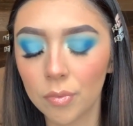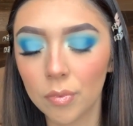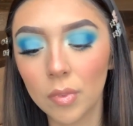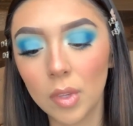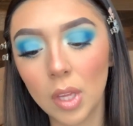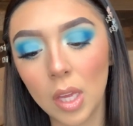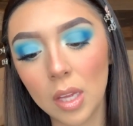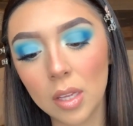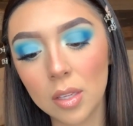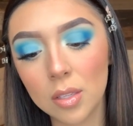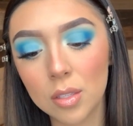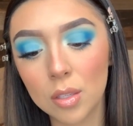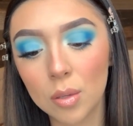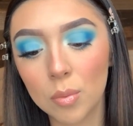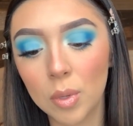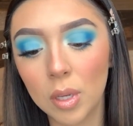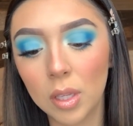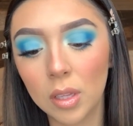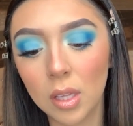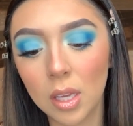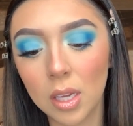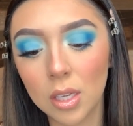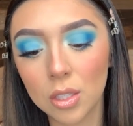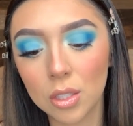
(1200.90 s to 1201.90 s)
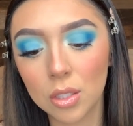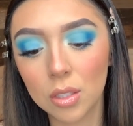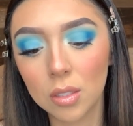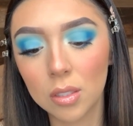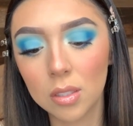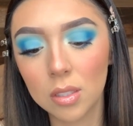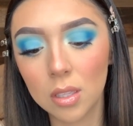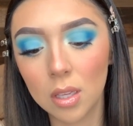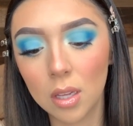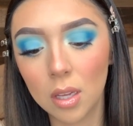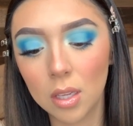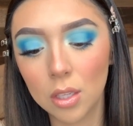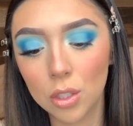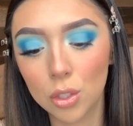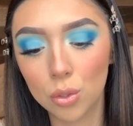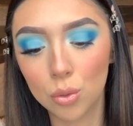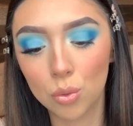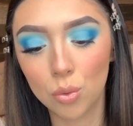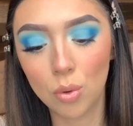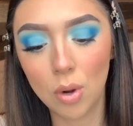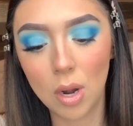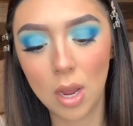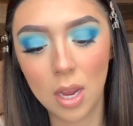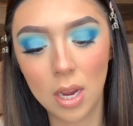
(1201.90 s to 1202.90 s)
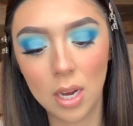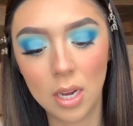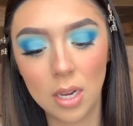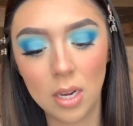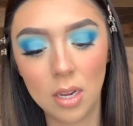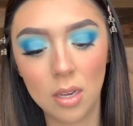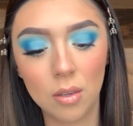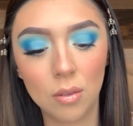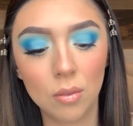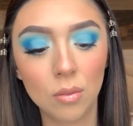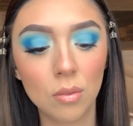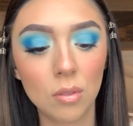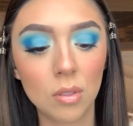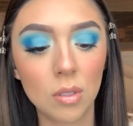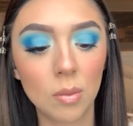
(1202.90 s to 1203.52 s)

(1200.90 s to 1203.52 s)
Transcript: Okay, so my lash looks dry now, so